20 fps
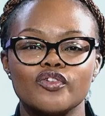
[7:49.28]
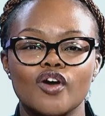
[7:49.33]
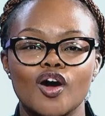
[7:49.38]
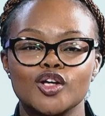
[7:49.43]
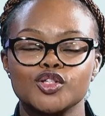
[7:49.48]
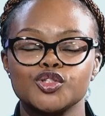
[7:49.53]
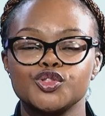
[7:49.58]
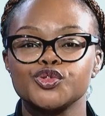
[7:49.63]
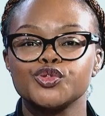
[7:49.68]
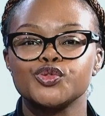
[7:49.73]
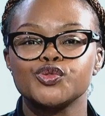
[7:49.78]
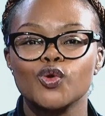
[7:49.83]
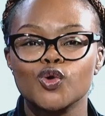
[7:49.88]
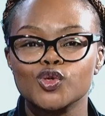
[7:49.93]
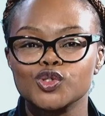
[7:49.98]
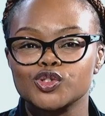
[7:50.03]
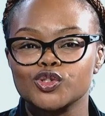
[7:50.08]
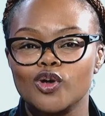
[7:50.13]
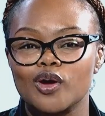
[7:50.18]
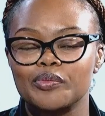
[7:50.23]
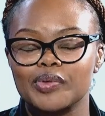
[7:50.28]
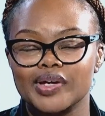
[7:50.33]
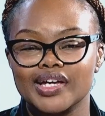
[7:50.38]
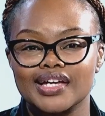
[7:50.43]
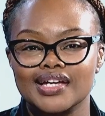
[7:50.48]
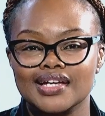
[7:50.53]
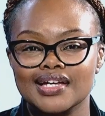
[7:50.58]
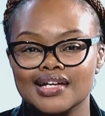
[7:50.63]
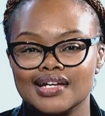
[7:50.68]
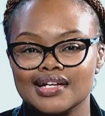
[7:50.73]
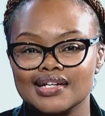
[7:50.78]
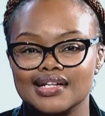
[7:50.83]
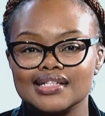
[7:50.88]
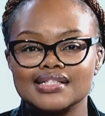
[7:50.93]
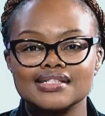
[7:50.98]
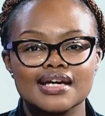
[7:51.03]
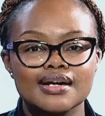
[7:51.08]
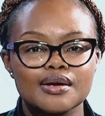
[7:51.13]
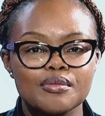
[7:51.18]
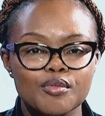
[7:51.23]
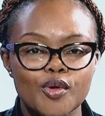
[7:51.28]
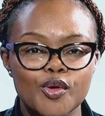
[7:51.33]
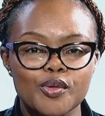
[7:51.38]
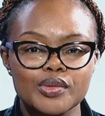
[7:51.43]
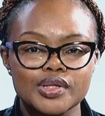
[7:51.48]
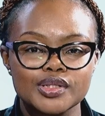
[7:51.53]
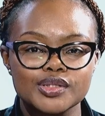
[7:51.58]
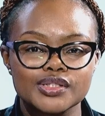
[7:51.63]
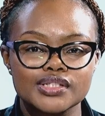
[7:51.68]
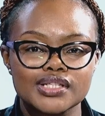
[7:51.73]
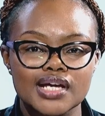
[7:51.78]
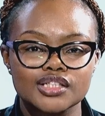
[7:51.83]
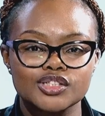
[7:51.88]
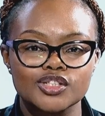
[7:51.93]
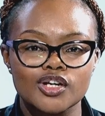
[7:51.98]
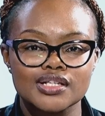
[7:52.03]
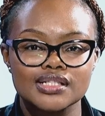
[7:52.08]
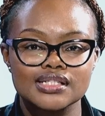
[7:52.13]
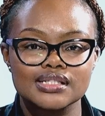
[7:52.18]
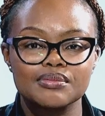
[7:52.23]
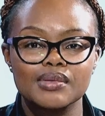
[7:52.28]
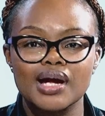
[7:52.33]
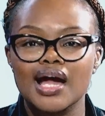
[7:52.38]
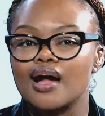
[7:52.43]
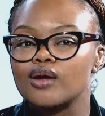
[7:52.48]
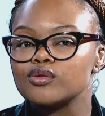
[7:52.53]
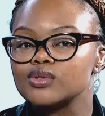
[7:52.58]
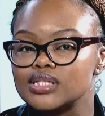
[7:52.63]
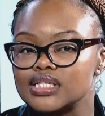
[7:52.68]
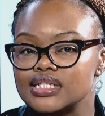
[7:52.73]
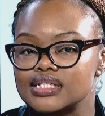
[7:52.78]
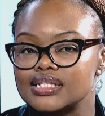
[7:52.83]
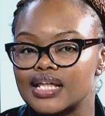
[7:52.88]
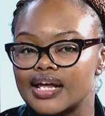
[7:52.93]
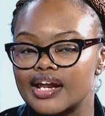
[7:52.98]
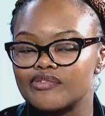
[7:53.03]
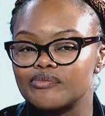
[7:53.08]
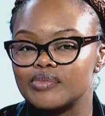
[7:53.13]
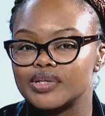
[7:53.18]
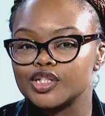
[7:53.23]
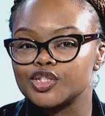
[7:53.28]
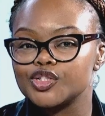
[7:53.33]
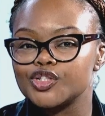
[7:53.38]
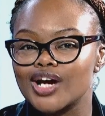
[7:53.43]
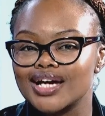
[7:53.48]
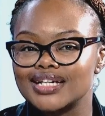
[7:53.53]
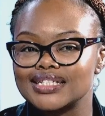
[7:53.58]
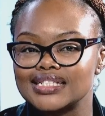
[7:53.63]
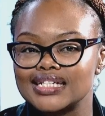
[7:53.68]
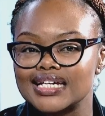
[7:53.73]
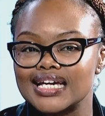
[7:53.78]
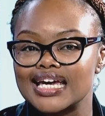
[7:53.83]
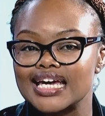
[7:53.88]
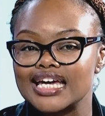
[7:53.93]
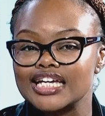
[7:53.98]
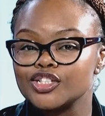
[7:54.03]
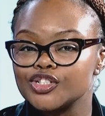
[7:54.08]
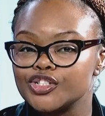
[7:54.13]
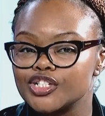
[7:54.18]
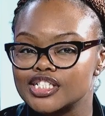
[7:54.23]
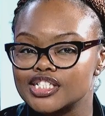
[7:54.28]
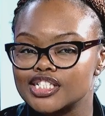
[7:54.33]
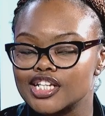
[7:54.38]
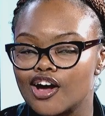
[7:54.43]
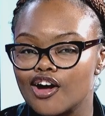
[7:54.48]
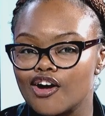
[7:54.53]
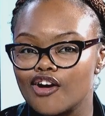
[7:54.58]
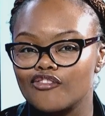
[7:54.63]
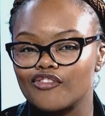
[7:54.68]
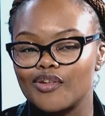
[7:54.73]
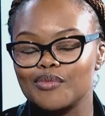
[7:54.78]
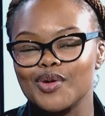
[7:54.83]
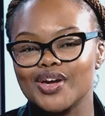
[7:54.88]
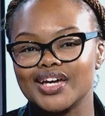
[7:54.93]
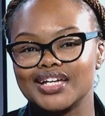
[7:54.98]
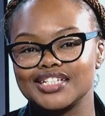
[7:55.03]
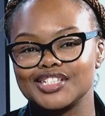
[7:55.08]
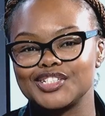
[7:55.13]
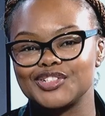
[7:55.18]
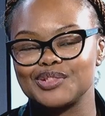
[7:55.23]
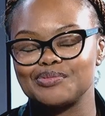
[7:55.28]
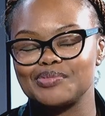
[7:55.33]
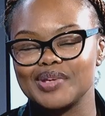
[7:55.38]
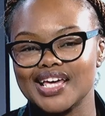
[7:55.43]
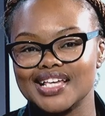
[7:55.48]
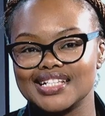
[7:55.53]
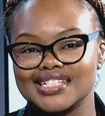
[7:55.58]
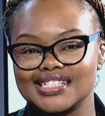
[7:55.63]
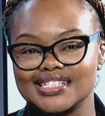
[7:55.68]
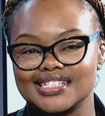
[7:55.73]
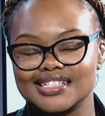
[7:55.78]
on to your stock pick. Let's take a moment to touch on some counters that have been attracting interest from your industry peers.